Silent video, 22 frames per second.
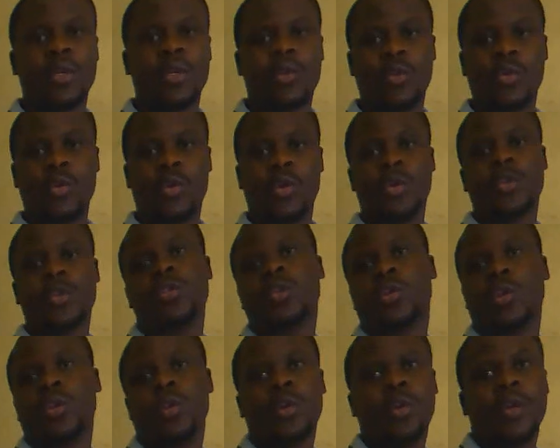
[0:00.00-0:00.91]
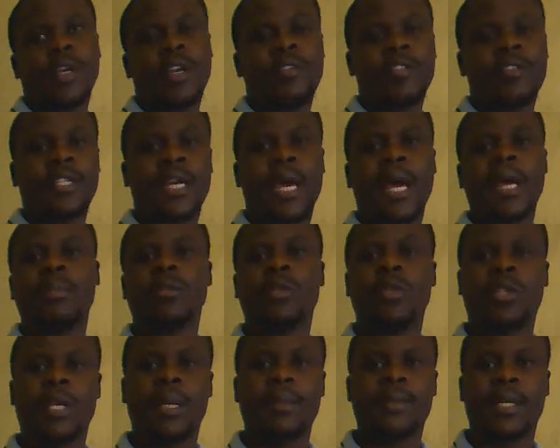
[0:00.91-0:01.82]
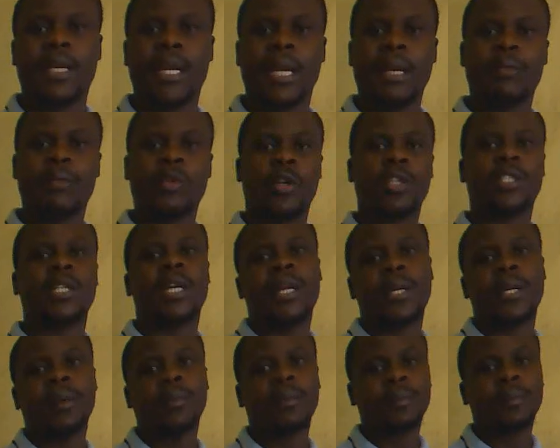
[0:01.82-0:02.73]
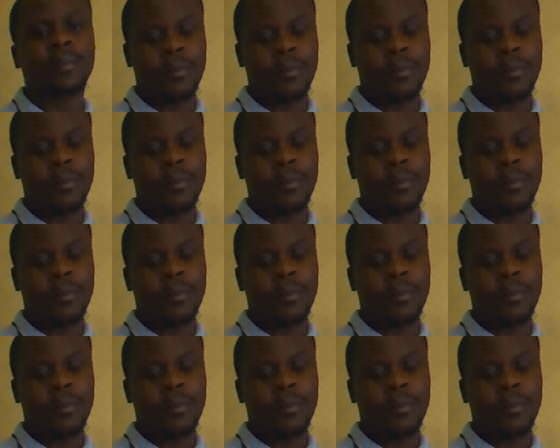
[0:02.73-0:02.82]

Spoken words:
you also have time to subscribe to our channel,